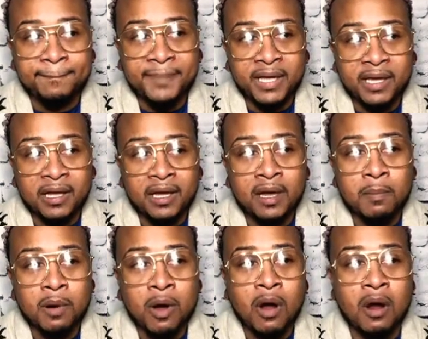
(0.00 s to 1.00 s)
be a
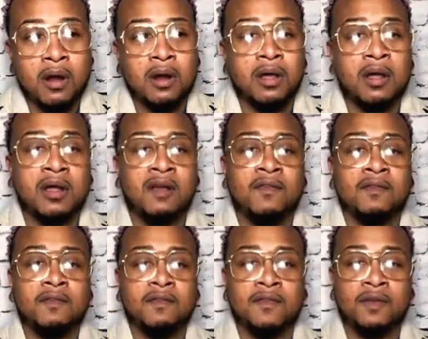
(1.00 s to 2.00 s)
part of
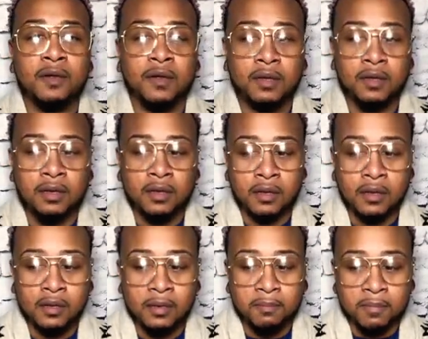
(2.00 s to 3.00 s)

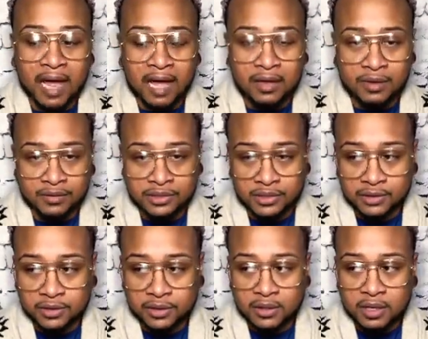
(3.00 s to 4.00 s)
black
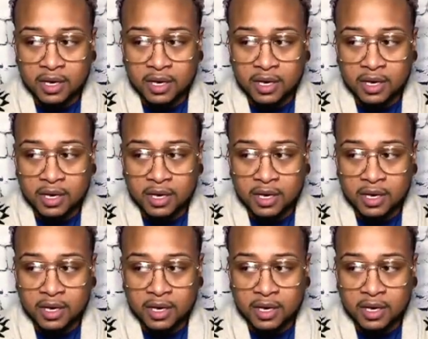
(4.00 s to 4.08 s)
culture.